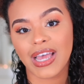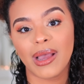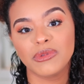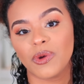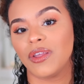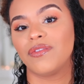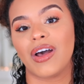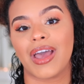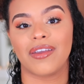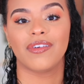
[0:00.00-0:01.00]
I'm
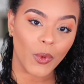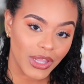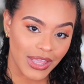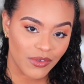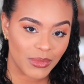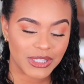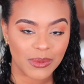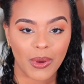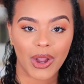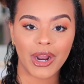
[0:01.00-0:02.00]
25. We're 11 months
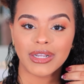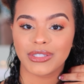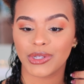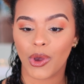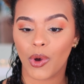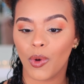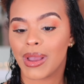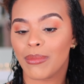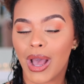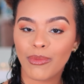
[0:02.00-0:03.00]
apart. So
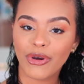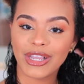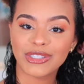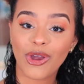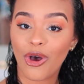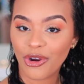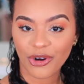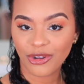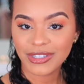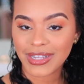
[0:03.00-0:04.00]
my mom raised all
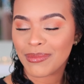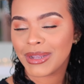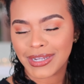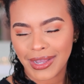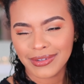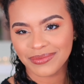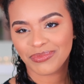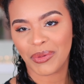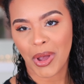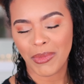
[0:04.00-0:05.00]
girls, and
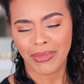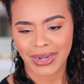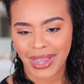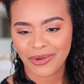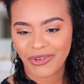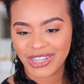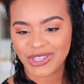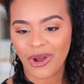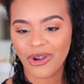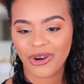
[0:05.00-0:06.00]
my mom and my dad raised
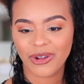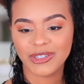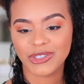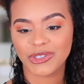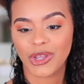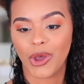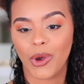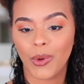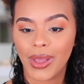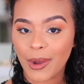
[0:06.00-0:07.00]
all girls,
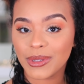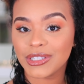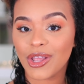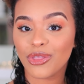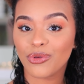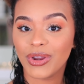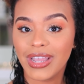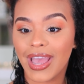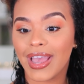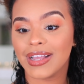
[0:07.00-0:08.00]
so that was 3
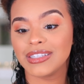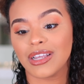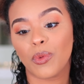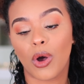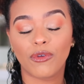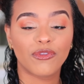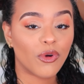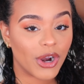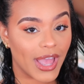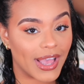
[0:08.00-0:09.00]
heads, well
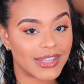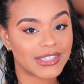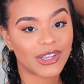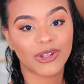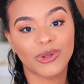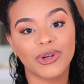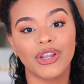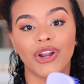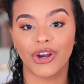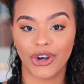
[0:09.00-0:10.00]
4 heads
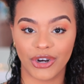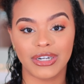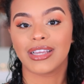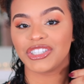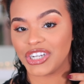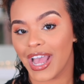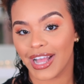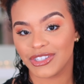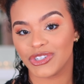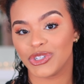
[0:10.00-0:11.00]
including her, that she
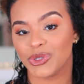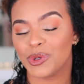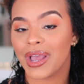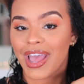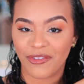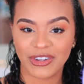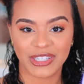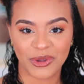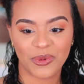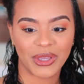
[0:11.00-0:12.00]
had to do every
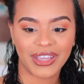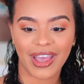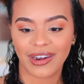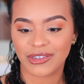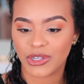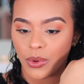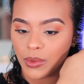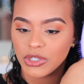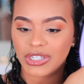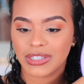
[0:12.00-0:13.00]
single weekend. So it
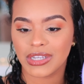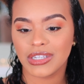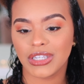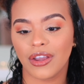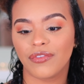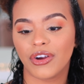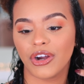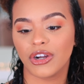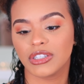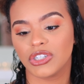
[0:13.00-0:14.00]
was just easier for
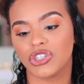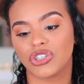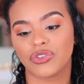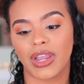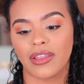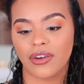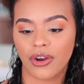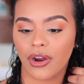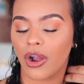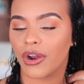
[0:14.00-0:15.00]
her to just straighten
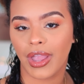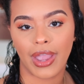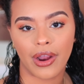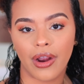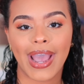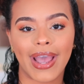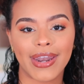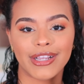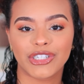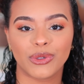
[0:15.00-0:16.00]
our hair
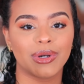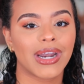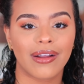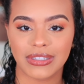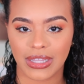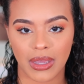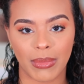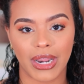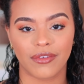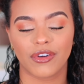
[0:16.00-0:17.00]
and she wouldn't have to think
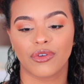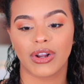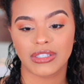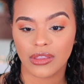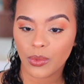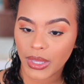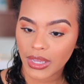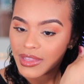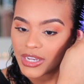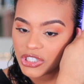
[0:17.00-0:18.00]
about it for the rest of the
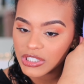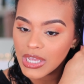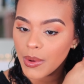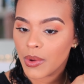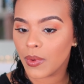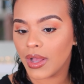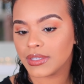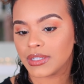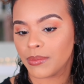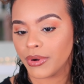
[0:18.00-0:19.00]
week. That's just how it was,
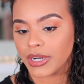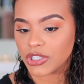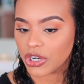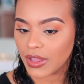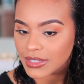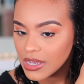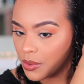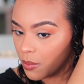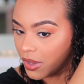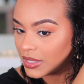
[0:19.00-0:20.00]
and I'm pretty sure that's how
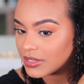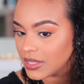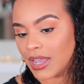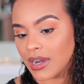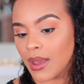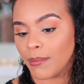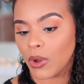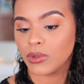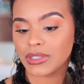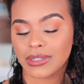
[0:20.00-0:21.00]
it was in
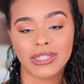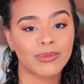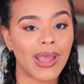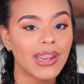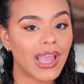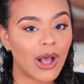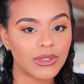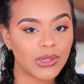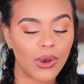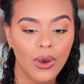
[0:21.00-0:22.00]
most Hispanic
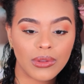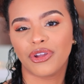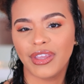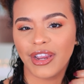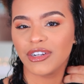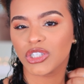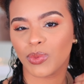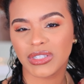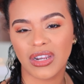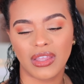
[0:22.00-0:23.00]
households. Curly hair just
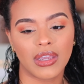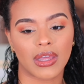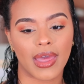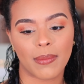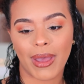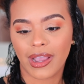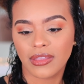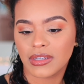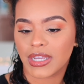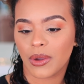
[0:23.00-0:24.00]
wasn't a thing. Like back
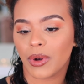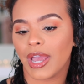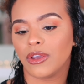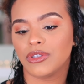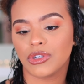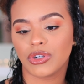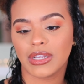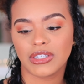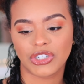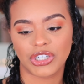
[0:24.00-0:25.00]
in the day when I used to
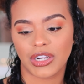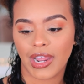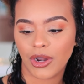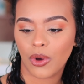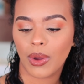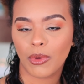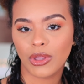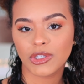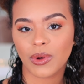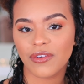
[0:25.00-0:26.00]
transition, I know I'm
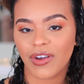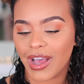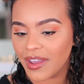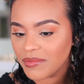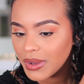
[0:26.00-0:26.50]
only 25,